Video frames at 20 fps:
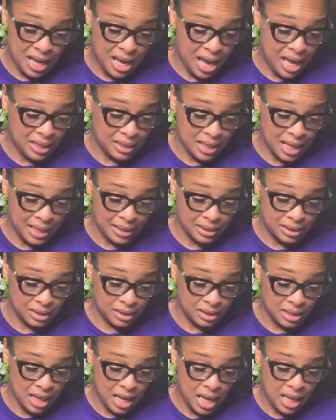I like
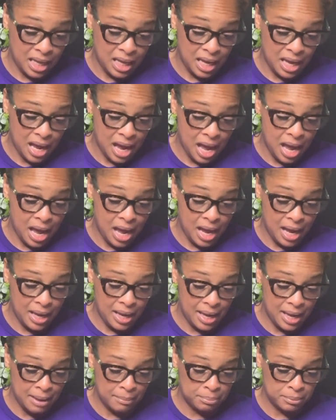it. I
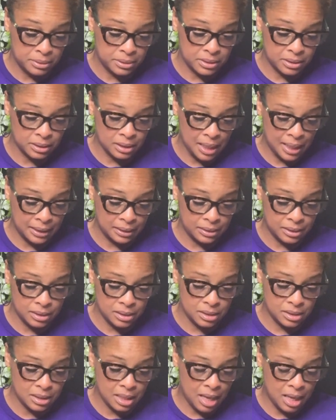happen to like
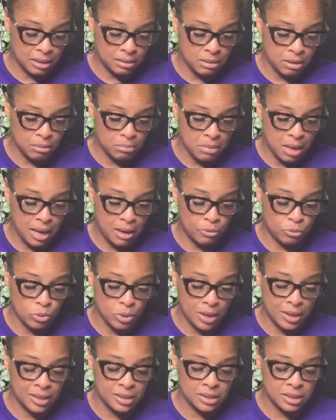this. I don't mind
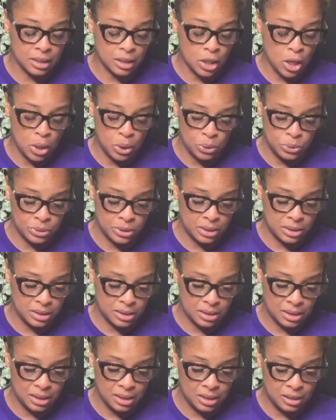wearing. It's a cozy
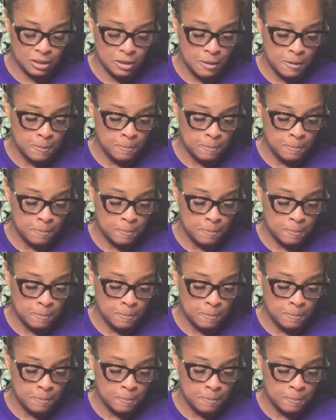scent.